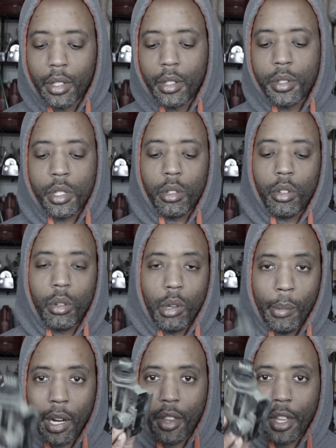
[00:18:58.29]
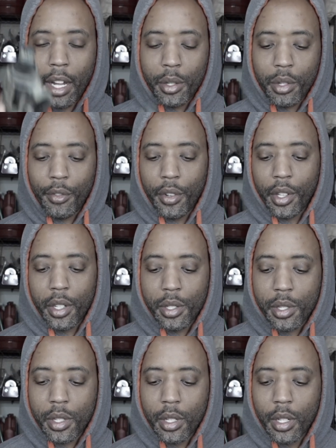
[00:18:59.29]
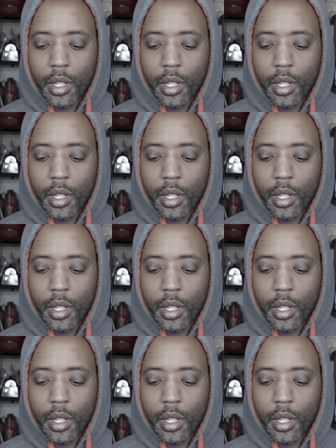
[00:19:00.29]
So about $1,000 for this,